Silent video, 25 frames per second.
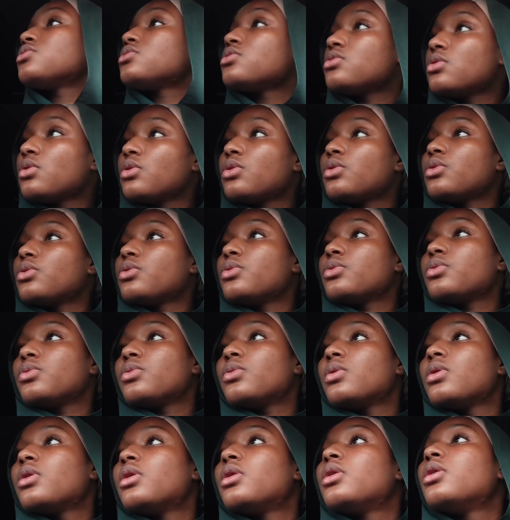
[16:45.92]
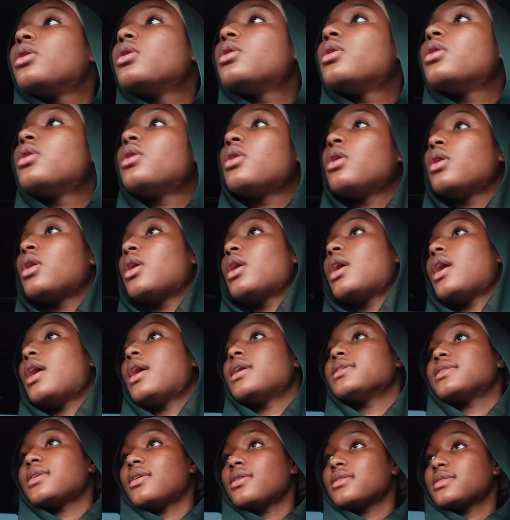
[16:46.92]
So
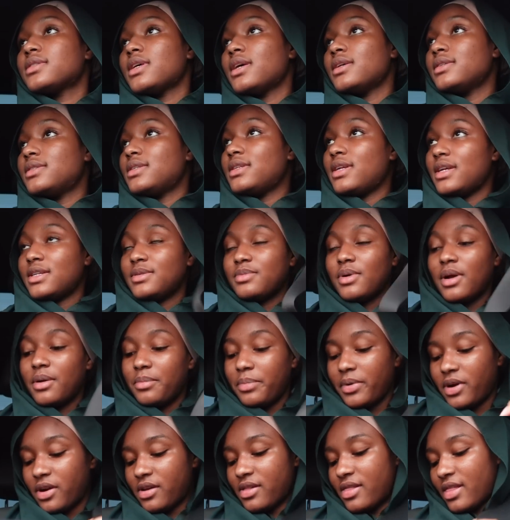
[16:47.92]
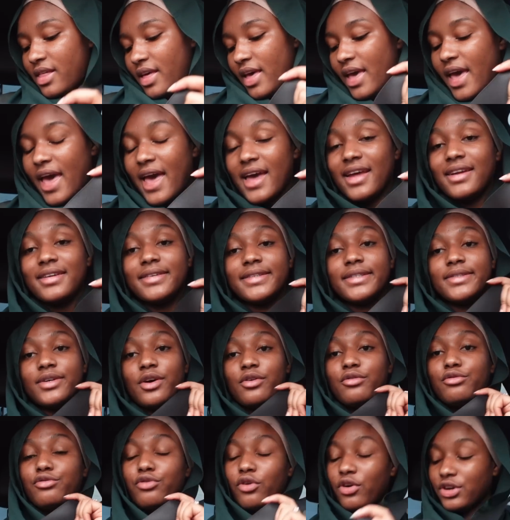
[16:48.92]
as I was saying, today is my birthday, and
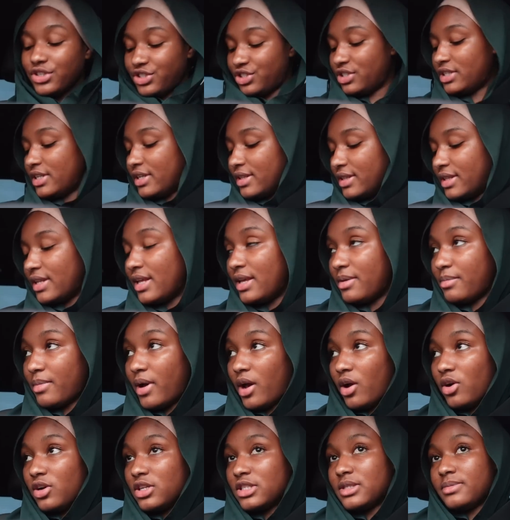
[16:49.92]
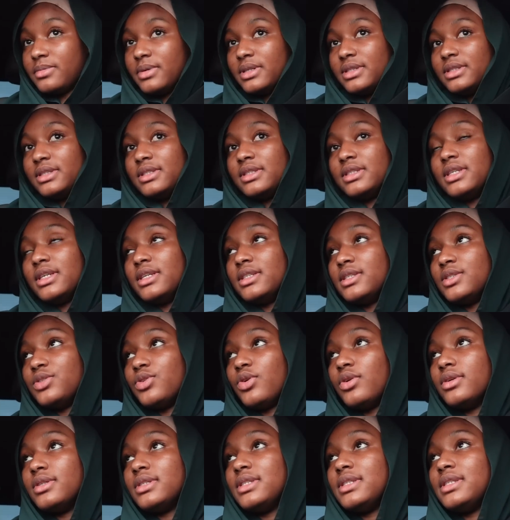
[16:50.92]
unfortunately my husband is
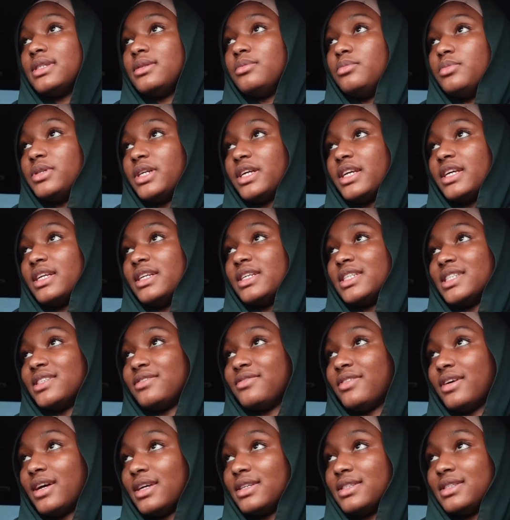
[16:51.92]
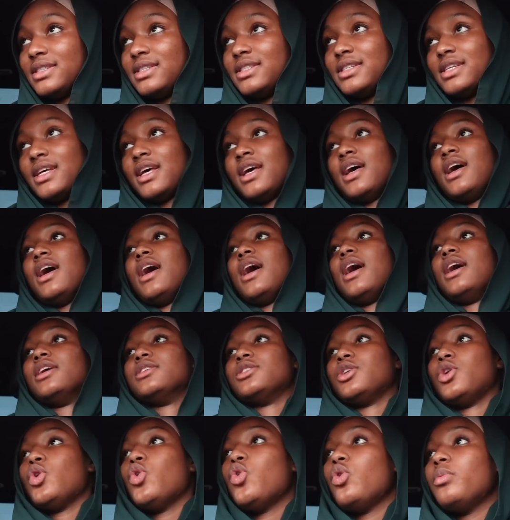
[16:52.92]
not breaking his fast
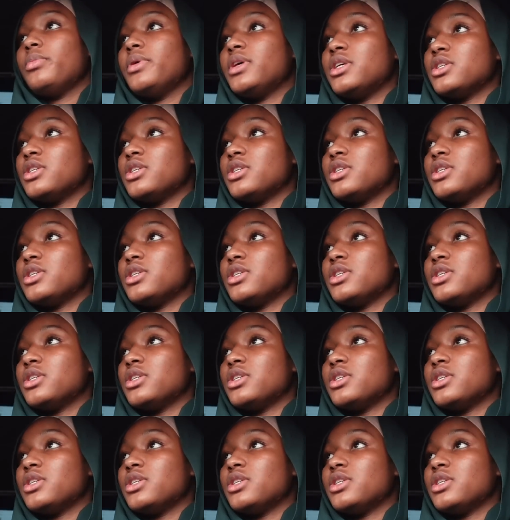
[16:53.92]
at home.